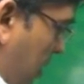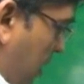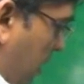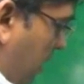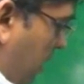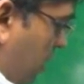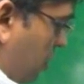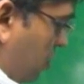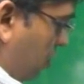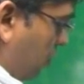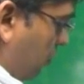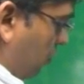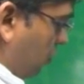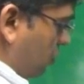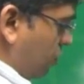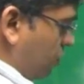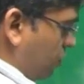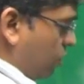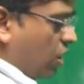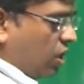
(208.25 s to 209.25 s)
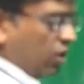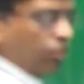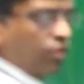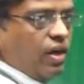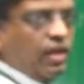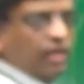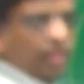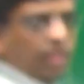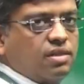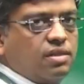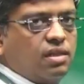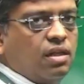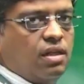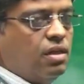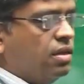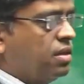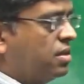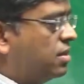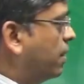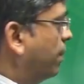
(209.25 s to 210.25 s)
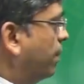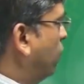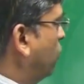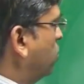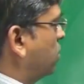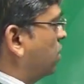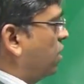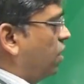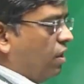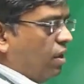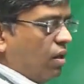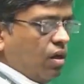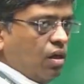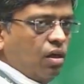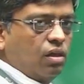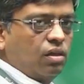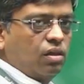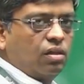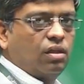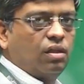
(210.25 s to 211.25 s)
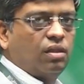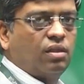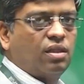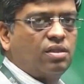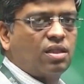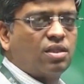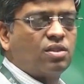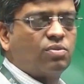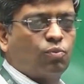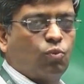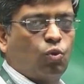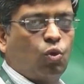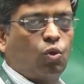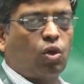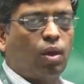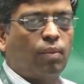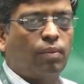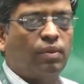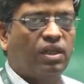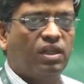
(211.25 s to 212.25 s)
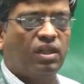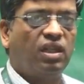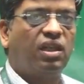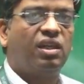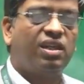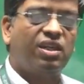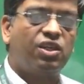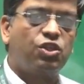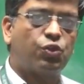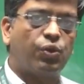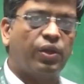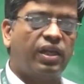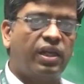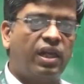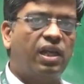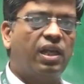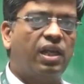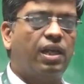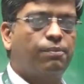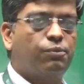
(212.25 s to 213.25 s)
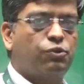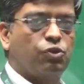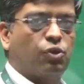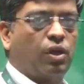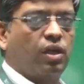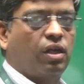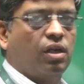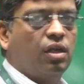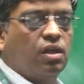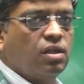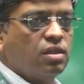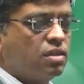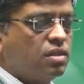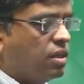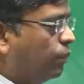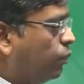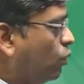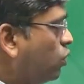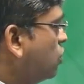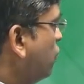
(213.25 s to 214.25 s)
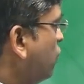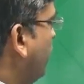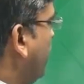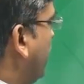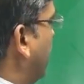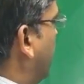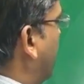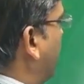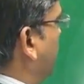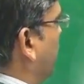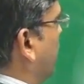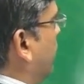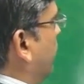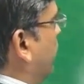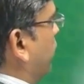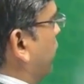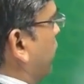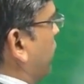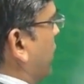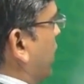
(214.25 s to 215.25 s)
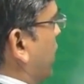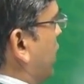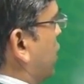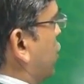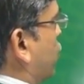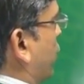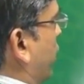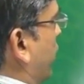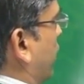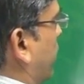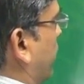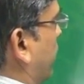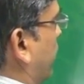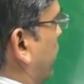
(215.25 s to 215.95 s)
in case of osteoarthritis? Suppose this is more common in the knee joint and hip joint. Suppose we take the knee joint.